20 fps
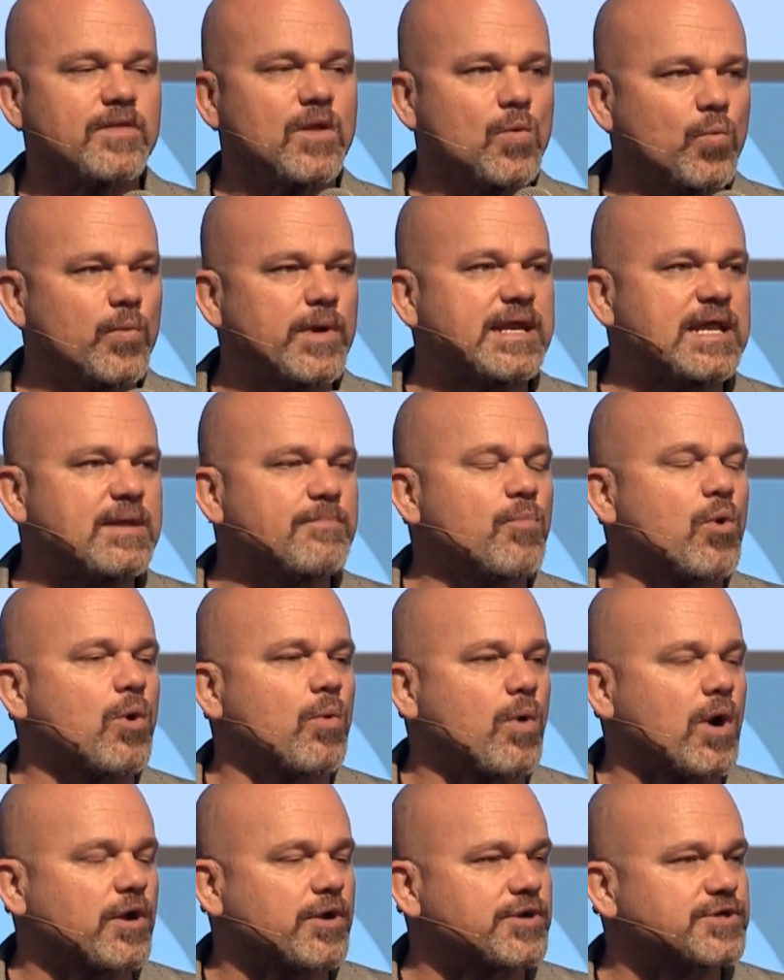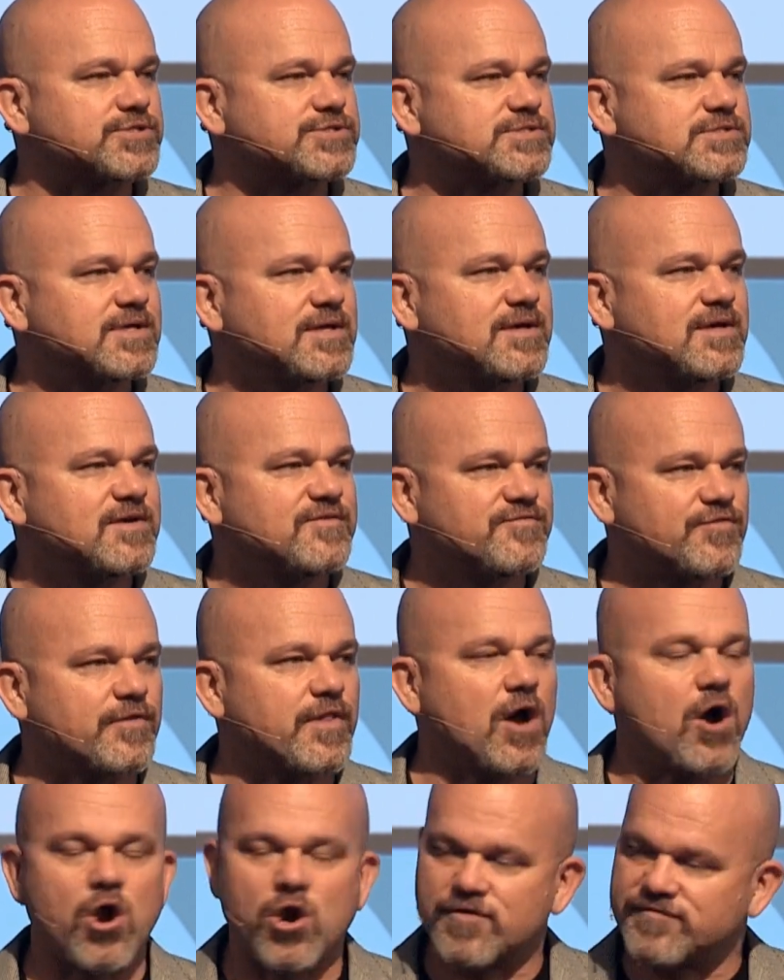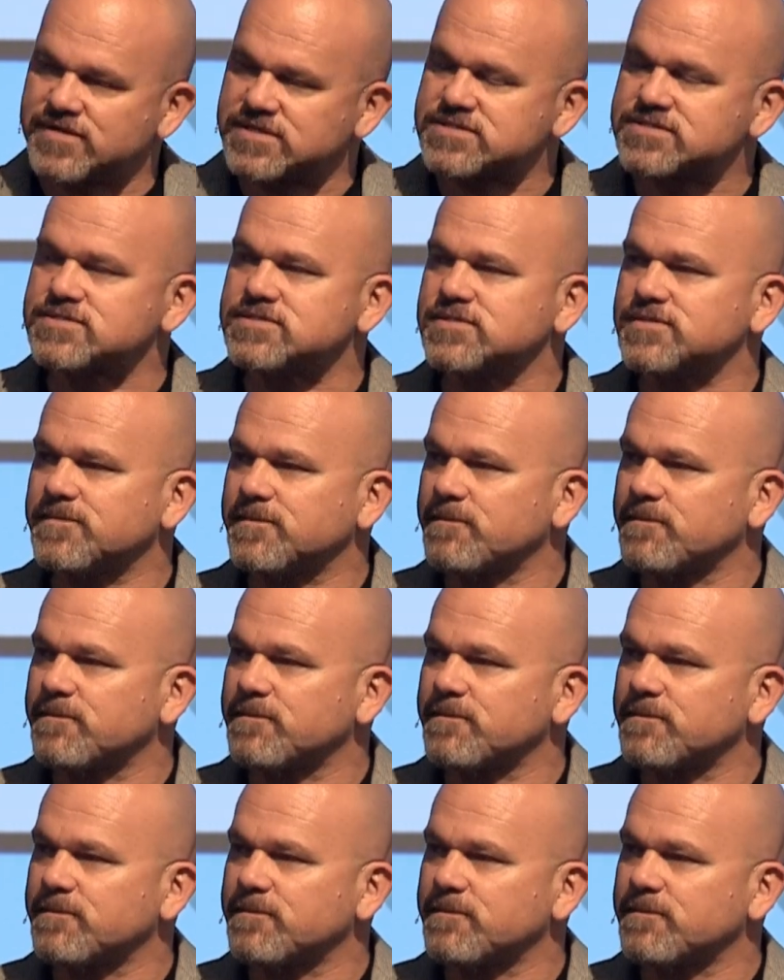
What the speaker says: we need more workers for the harvest.